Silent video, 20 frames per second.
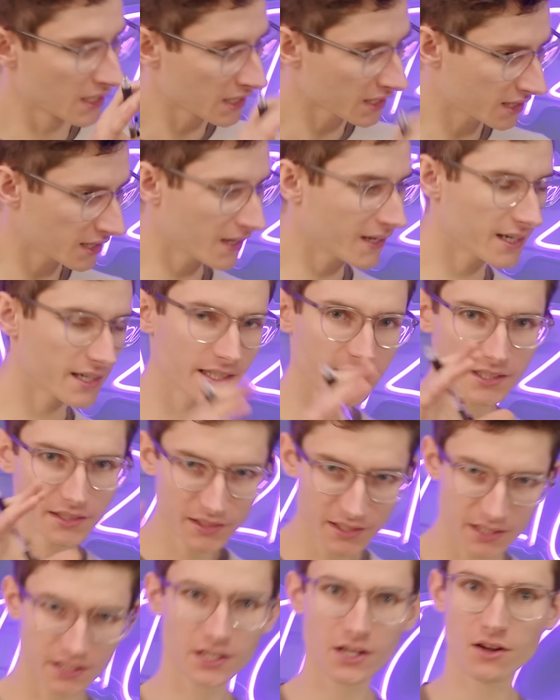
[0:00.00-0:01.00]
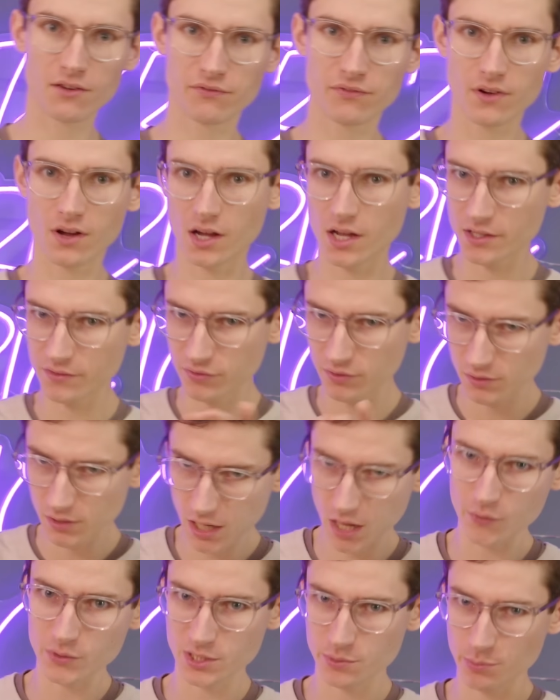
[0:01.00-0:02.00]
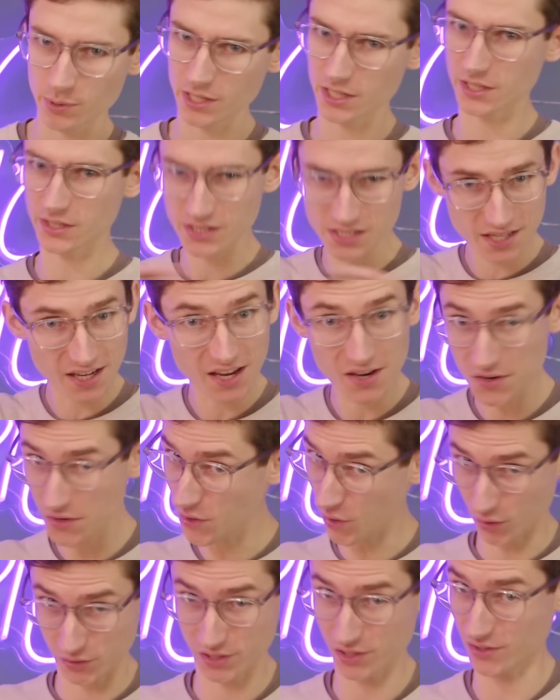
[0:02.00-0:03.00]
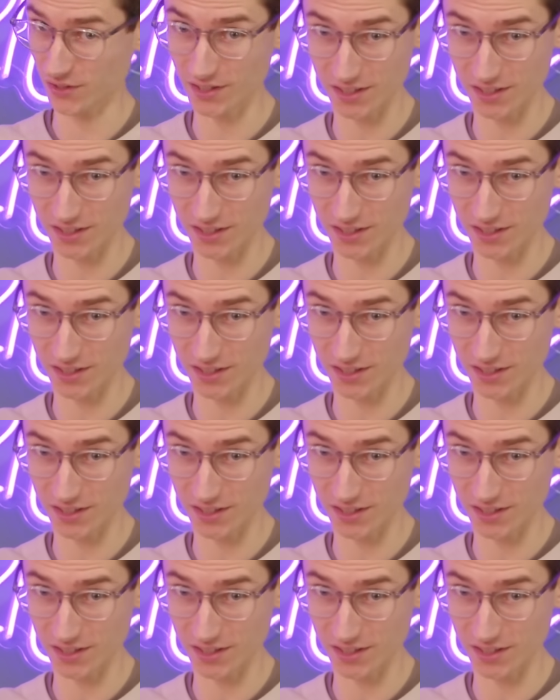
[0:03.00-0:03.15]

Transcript: Clearly DDR5, lower speeds, not a good